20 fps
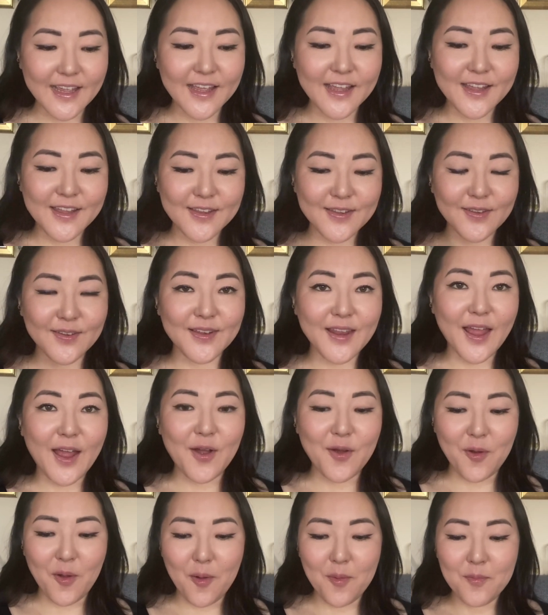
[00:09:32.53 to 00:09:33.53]
So
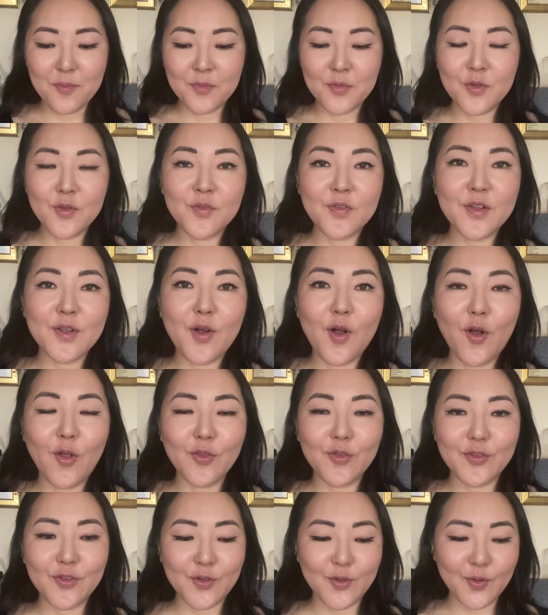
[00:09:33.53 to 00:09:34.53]
now moving
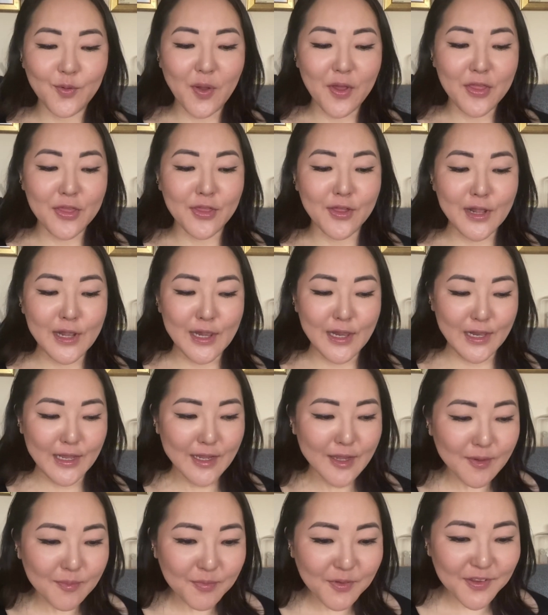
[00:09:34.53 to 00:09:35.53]
on to the
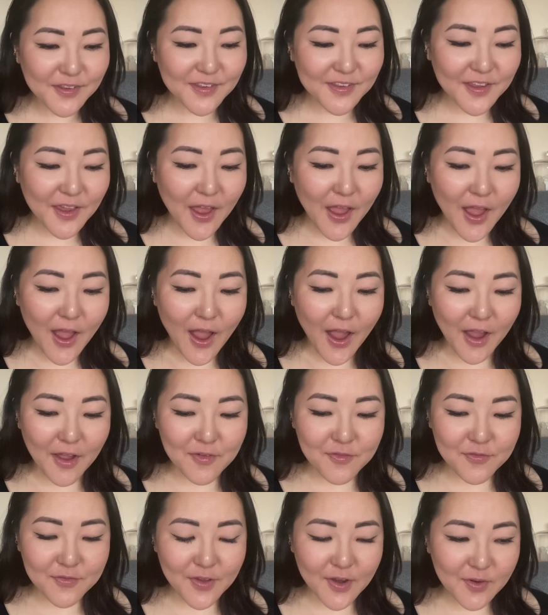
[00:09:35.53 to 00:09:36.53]
lips.
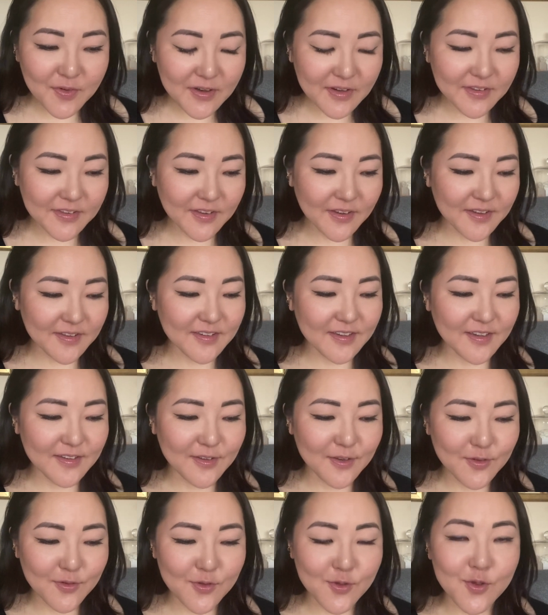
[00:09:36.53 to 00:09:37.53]
I'm very excited
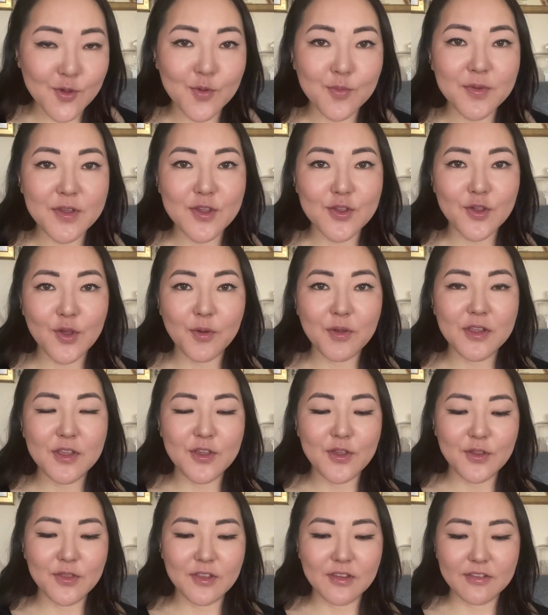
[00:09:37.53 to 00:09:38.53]
to be showing
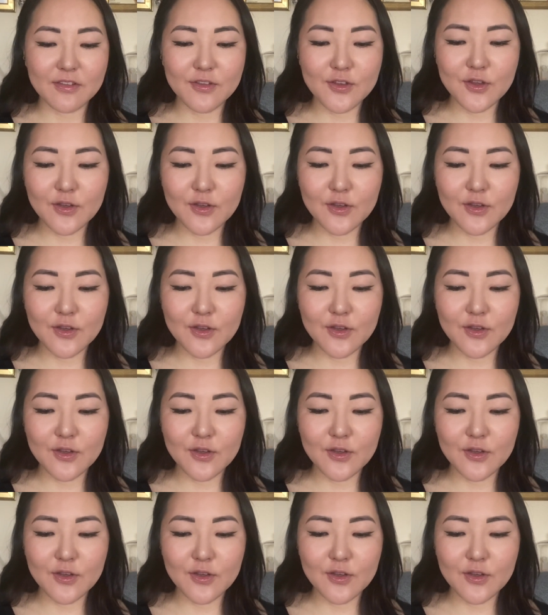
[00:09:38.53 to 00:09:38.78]
you this new